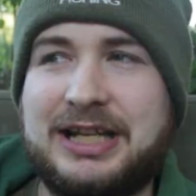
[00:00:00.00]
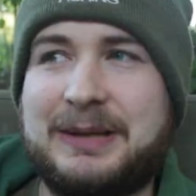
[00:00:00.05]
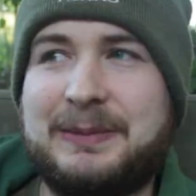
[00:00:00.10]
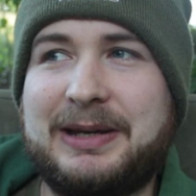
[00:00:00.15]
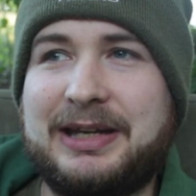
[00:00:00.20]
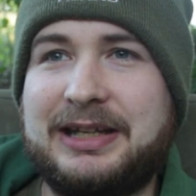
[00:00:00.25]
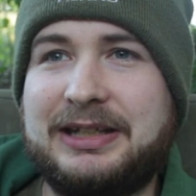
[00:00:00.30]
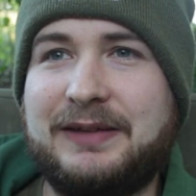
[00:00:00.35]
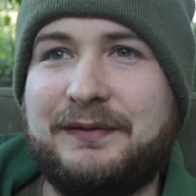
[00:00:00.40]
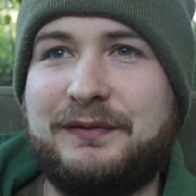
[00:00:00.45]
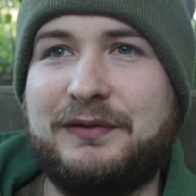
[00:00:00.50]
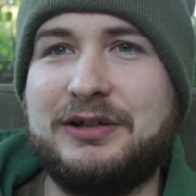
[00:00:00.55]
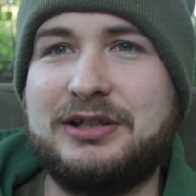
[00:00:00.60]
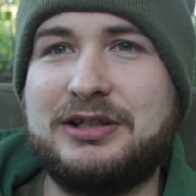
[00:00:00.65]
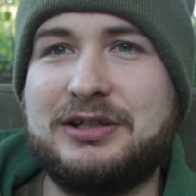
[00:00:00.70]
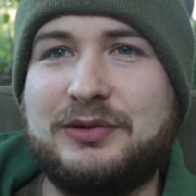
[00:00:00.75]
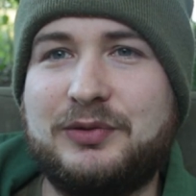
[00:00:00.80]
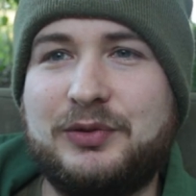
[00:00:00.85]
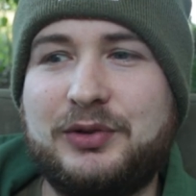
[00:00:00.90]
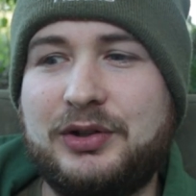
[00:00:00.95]
going to make a
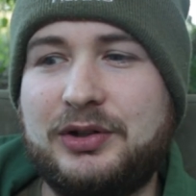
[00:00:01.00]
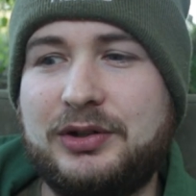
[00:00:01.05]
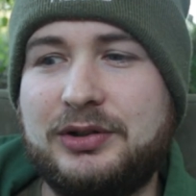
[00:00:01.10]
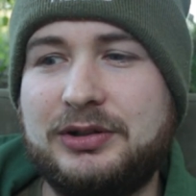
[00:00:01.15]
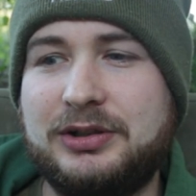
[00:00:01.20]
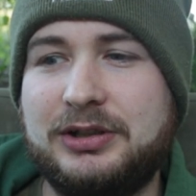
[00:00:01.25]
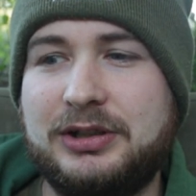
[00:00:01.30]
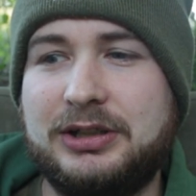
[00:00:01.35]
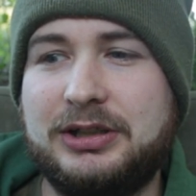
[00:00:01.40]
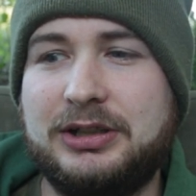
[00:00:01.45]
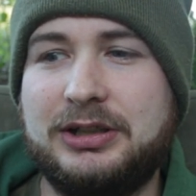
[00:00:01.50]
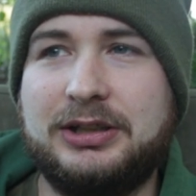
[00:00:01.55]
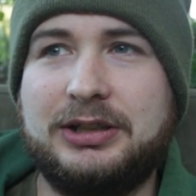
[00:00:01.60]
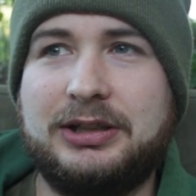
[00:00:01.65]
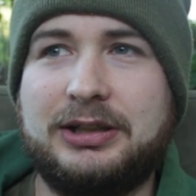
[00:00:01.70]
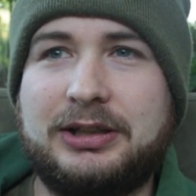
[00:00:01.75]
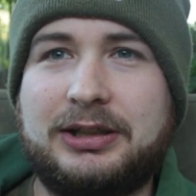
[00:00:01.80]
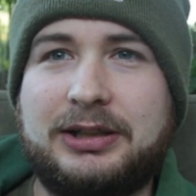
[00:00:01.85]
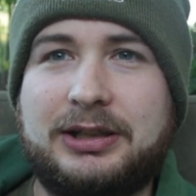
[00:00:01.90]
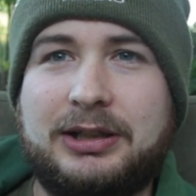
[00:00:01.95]
difference or not.
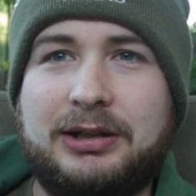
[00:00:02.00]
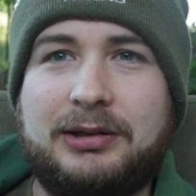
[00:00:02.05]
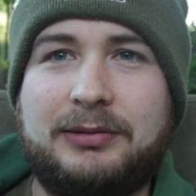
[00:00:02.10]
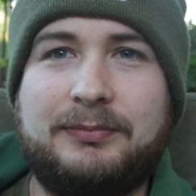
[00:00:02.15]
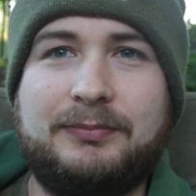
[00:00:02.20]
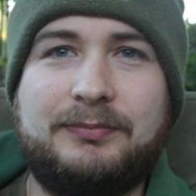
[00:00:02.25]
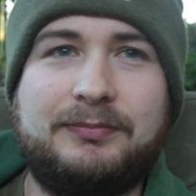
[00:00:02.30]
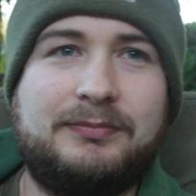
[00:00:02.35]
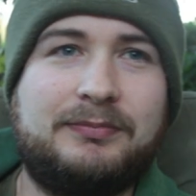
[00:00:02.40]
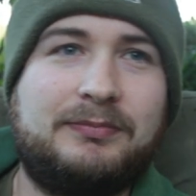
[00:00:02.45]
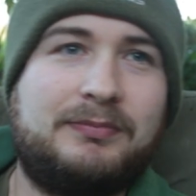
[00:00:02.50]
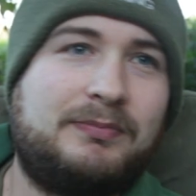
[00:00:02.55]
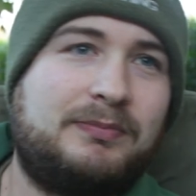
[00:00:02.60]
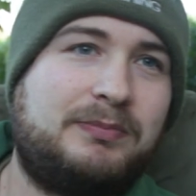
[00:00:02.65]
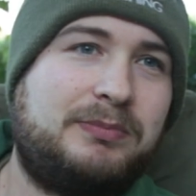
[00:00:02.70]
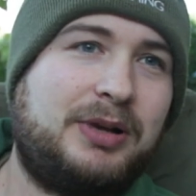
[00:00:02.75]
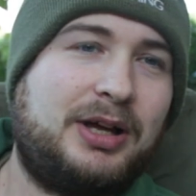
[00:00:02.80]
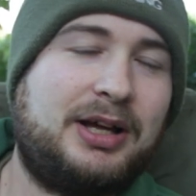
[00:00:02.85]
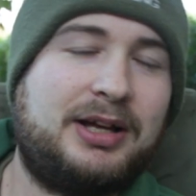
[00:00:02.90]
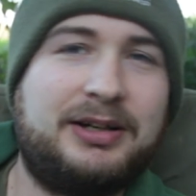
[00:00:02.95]

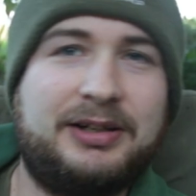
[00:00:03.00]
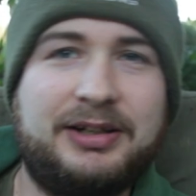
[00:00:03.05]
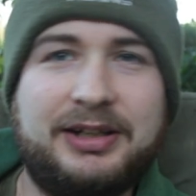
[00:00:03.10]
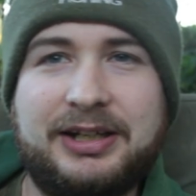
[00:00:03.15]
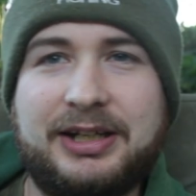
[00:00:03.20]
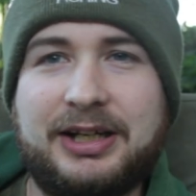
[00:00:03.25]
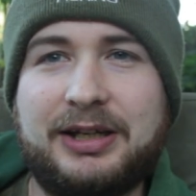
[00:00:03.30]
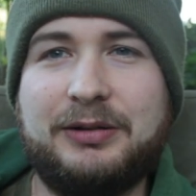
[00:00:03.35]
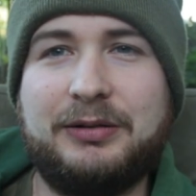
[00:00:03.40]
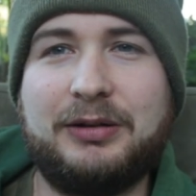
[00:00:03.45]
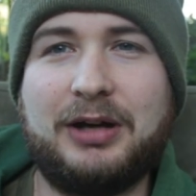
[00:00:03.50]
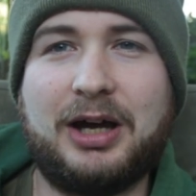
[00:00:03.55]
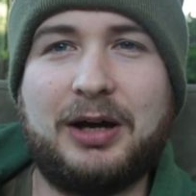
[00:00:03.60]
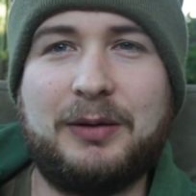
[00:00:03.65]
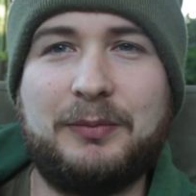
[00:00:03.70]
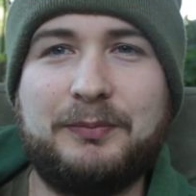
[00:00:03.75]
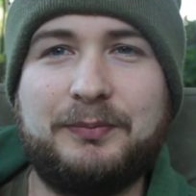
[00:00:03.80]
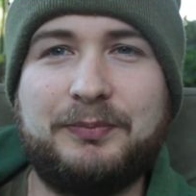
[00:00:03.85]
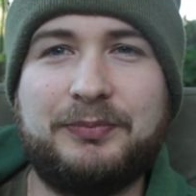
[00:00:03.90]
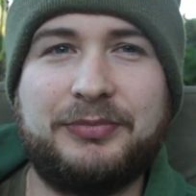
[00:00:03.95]
Um, but you know,
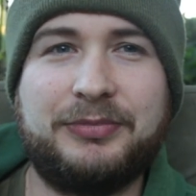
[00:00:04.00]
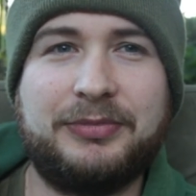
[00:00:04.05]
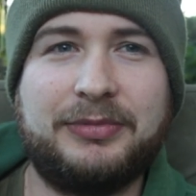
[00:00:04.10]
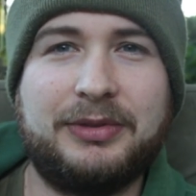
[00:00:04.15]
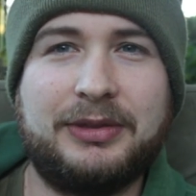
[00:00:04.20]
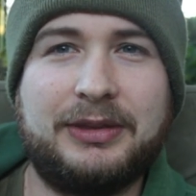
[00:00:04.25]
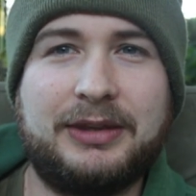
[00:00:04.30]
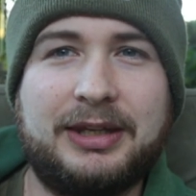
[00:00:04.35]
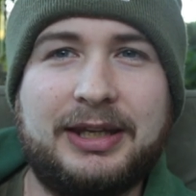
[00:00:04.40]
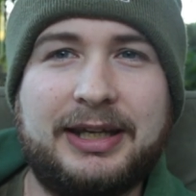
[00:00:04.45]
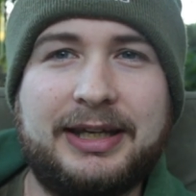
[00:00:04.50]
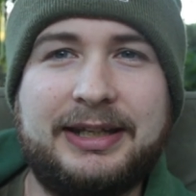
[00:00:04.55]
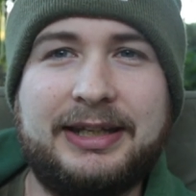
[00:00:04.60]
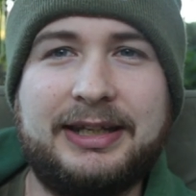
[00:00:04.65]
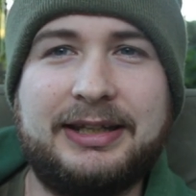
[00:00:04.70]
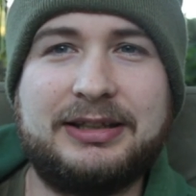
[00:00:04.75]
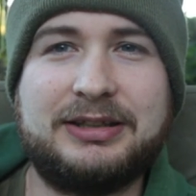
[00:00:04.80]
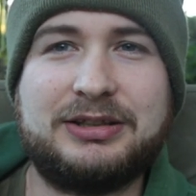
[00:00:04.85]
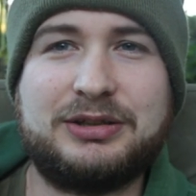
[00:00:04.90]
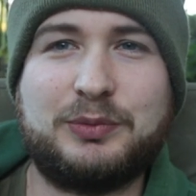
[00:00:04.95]
I'm in
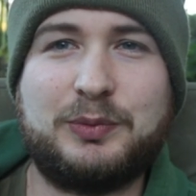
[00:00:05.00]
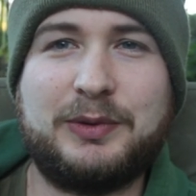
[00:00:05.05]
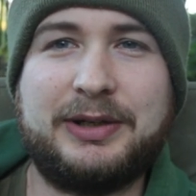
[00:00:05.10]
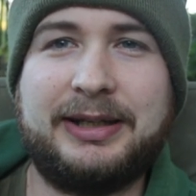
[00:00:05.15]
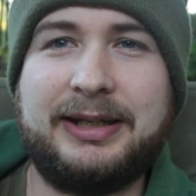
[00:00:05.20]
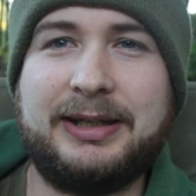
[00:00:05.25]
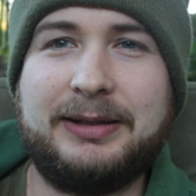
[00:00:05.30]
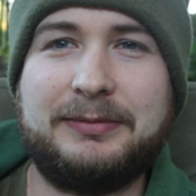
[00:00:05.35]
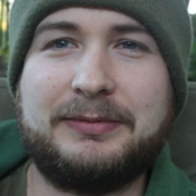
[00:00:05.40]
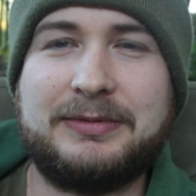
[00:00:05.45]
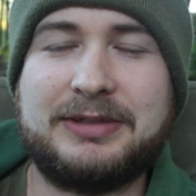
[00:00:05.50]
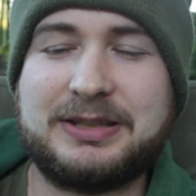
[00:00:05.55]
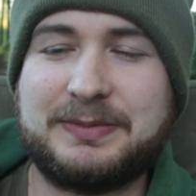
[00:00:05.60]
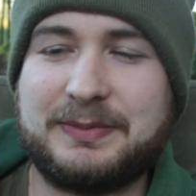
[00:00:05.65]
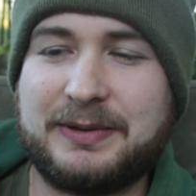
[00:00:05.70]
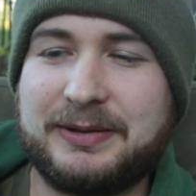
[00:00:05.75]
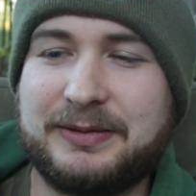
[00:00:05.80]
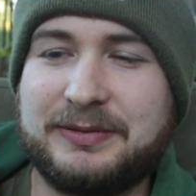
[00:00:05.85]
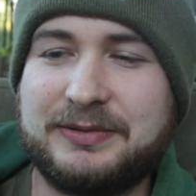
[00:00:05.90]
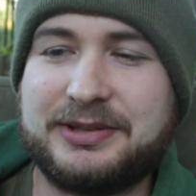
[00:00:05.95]
it to win it, I
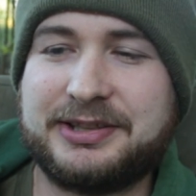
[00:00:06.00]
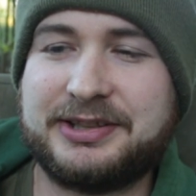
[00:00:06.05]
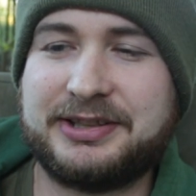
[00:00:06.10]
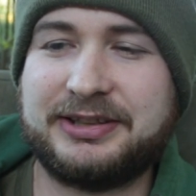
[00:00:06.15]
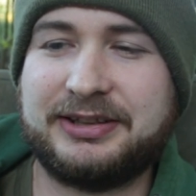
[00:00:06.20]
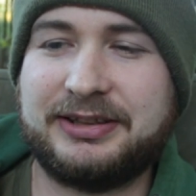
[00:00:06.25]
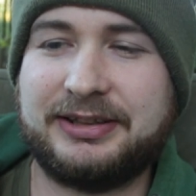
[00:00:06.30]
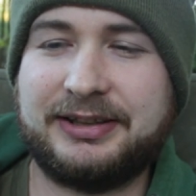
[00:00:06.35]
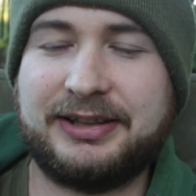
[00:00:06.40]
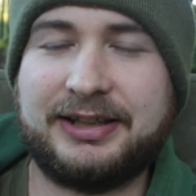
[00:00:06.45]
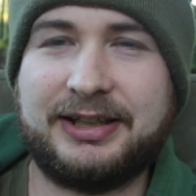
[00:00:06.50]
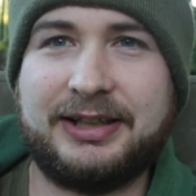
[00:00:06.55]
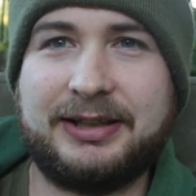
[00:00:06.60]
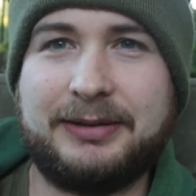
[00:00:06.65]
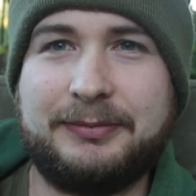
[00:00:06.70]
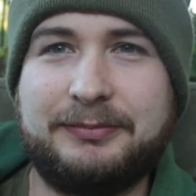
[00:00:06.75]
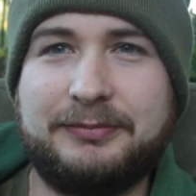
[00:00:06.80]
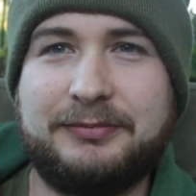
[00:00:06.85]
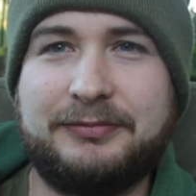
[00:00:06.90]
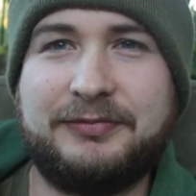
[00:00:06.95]
suppose.
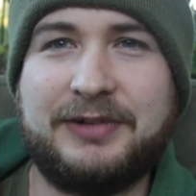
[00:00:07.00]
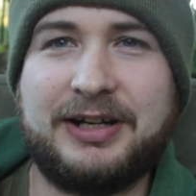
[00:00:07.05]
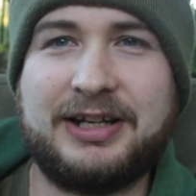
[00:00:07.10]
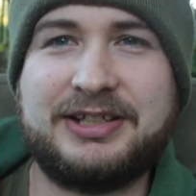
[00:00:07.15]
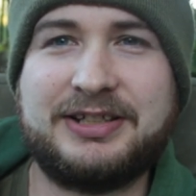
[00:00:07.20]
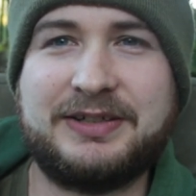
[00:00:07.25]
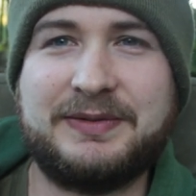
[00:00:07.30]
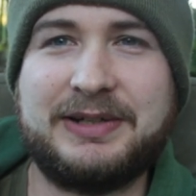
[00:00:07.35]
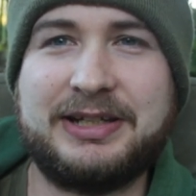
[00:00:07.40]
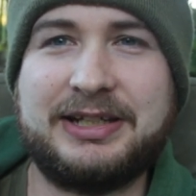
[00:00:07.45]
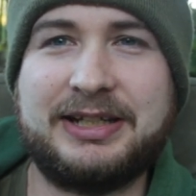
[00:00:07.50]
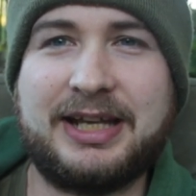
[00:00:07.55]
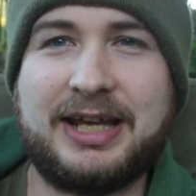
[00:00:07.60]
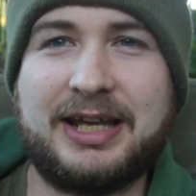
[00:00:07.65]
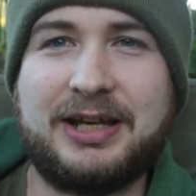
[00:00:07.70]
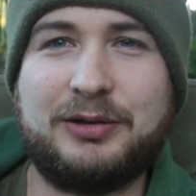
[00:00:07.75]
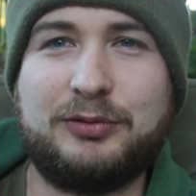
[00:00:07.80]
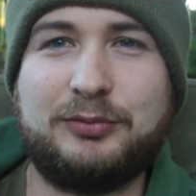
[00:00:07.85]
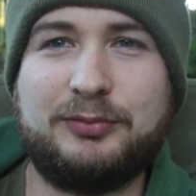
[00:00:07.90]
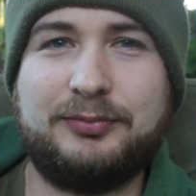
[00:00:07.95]
Um, rigs are in
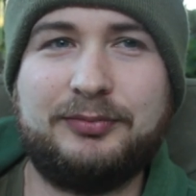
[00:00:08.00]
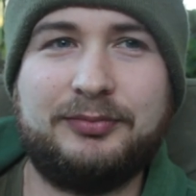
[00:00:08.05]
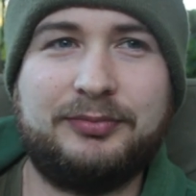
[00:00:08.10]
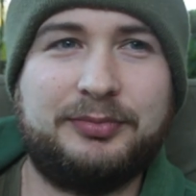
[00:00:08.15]
now,